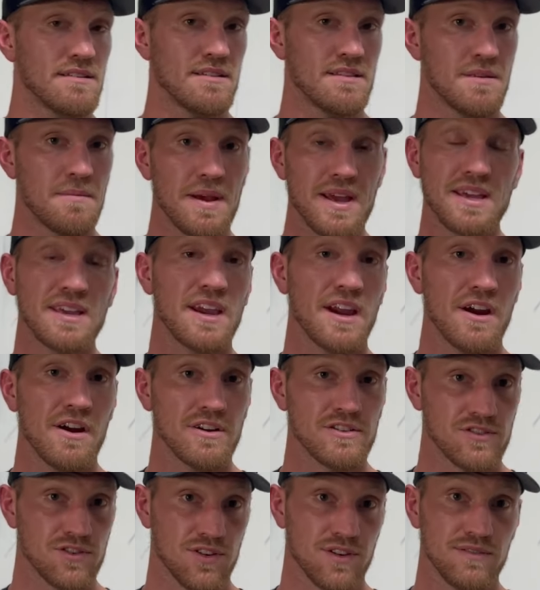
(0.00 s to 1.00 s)
The main
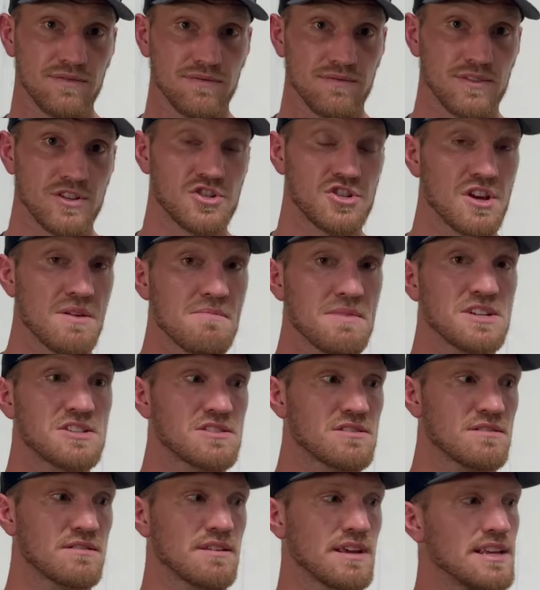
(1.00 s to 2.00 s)
character, the
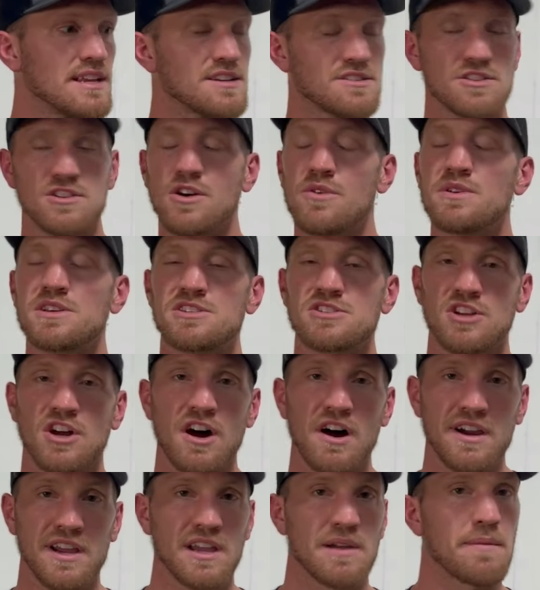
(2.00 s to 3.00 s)
gymnast, he doesn't know what he's
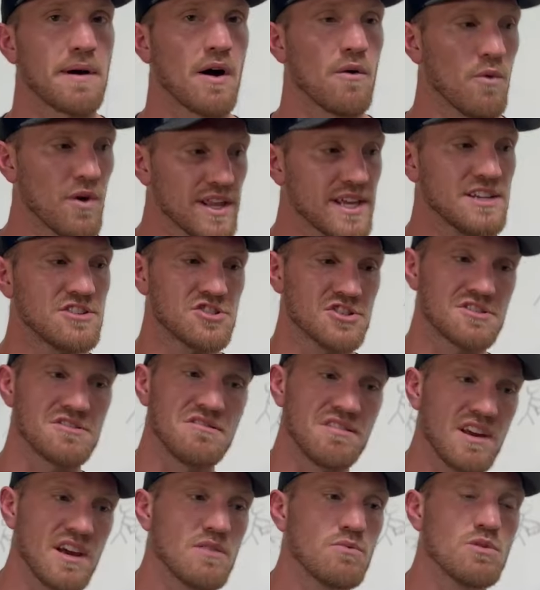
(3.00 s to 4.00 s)
talking about. What he just
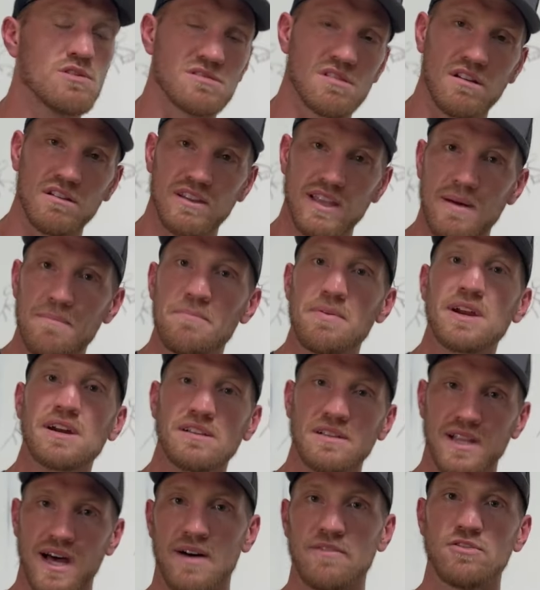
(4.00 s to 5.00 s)
did was Olympic
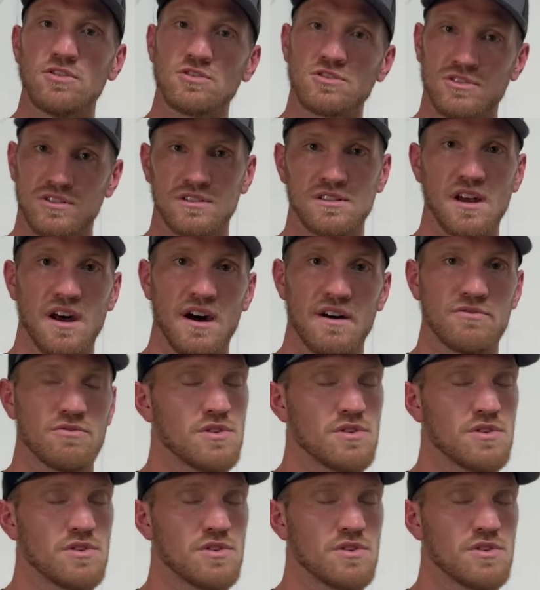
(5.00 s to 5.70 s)
level stuff.